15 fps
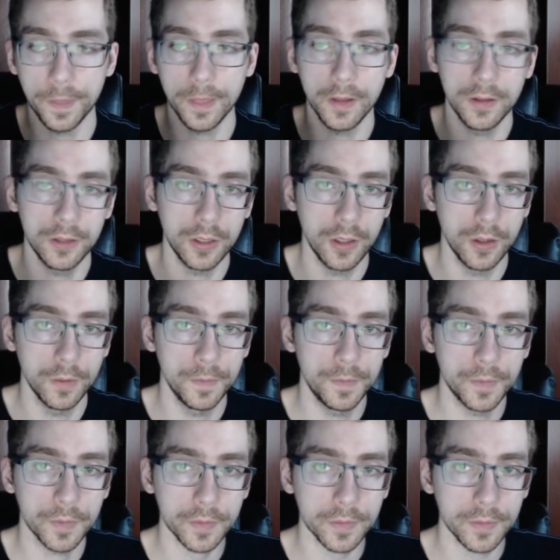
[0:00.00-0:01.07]
So
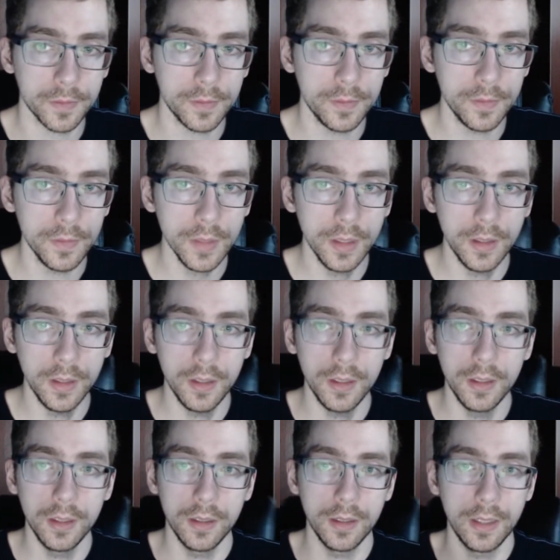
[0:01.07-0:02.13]

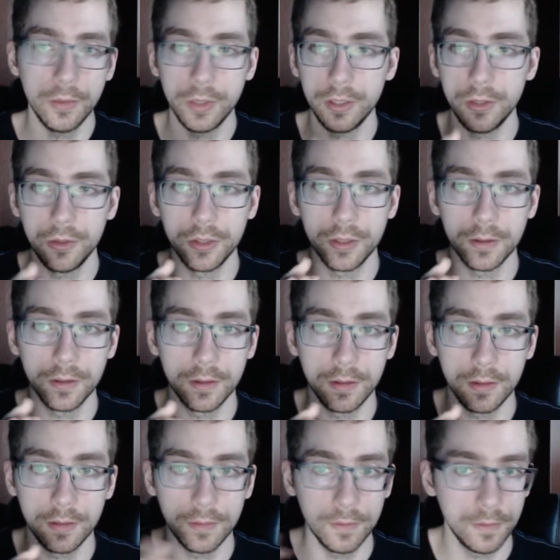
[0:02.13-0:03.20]
they would use
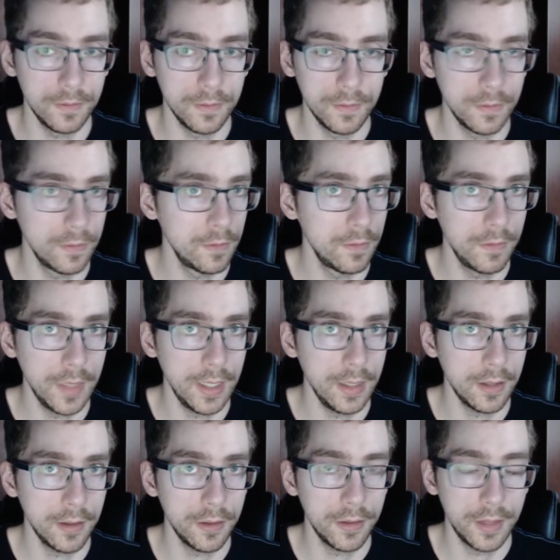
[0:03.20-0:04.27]
many
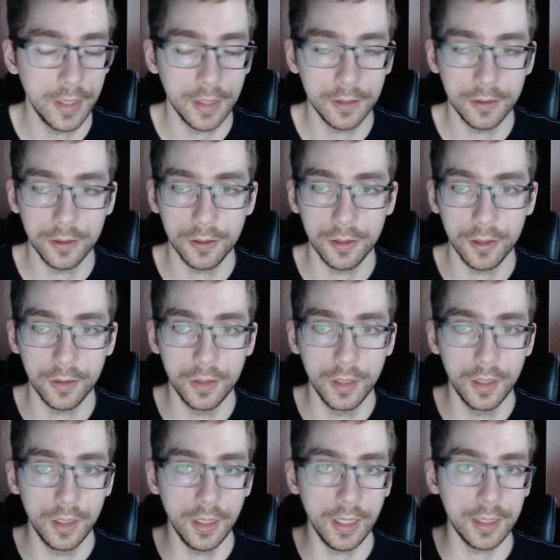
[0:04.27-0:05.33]
other things. So
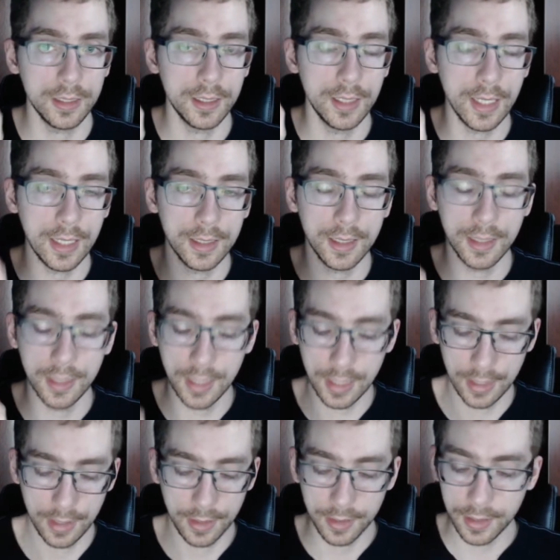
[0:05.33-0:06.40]
it's not the gun.
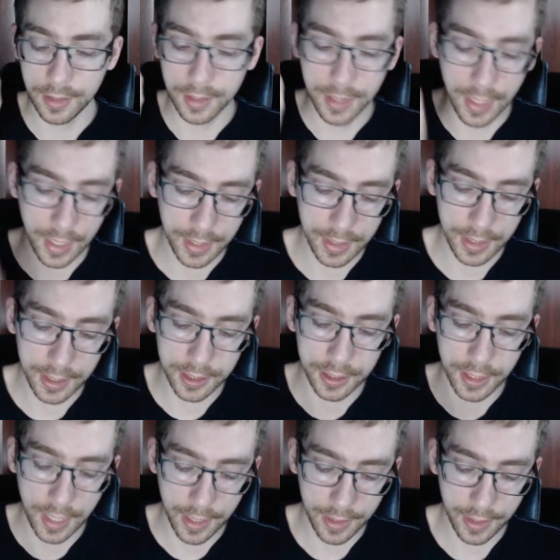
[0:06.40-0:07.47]
The gun does
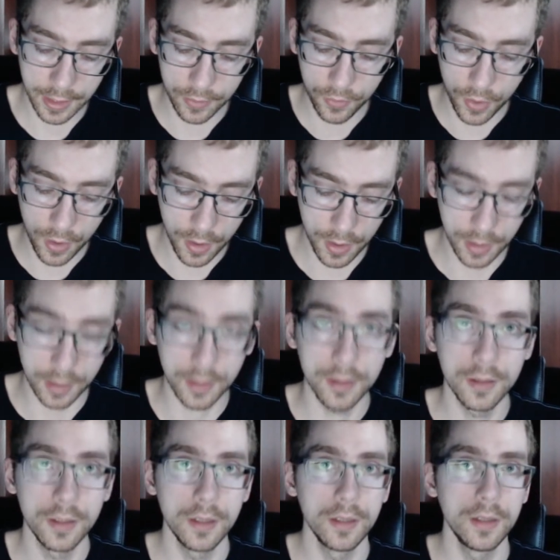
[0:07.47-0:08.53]
nothing wrong.
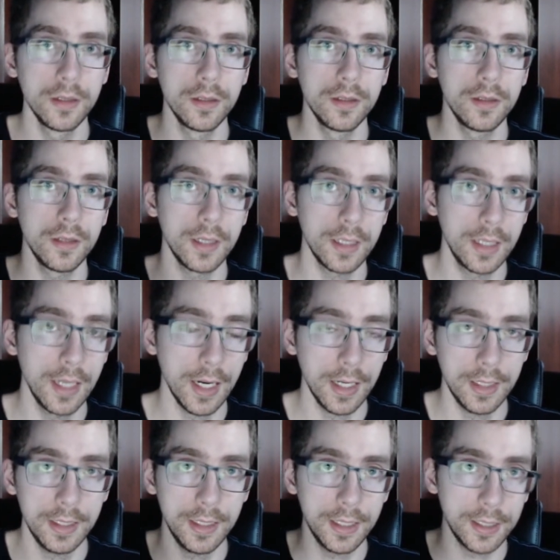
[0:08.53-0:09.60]
The
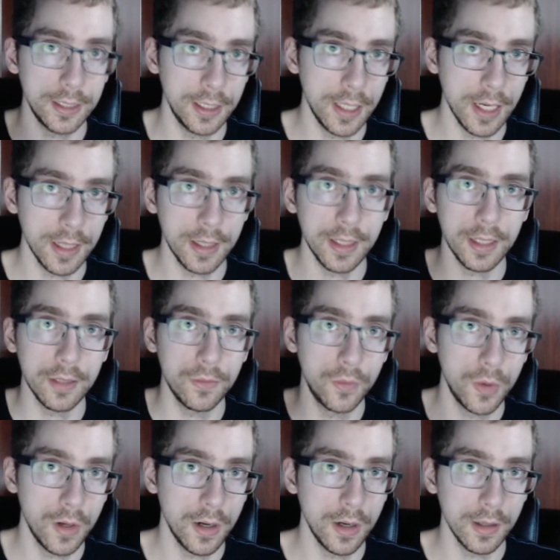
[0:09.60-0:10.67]
gun does nothing
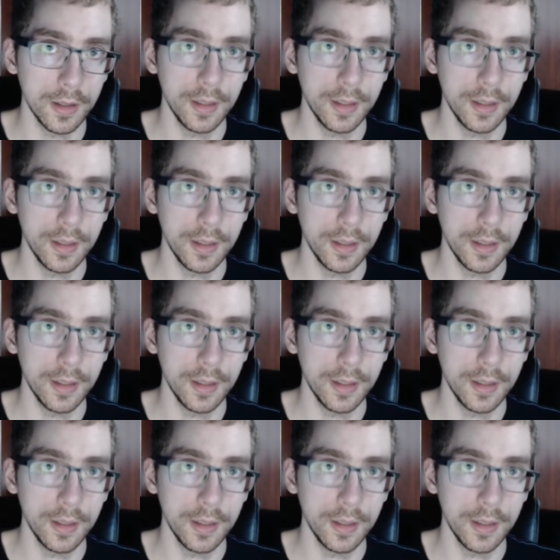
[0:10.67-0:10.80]
wrong.